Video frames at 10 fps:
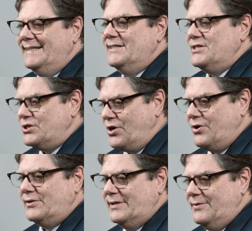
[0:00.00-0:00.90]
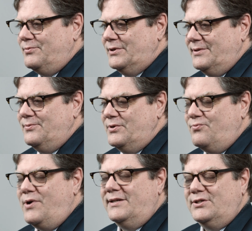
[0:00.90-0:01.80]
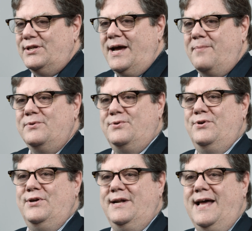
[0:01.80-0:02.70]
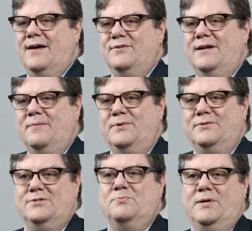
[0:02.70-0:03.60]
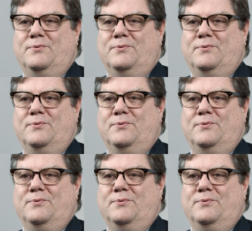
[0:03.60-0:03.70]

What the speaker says: certainly would relish the opportunity to have to speak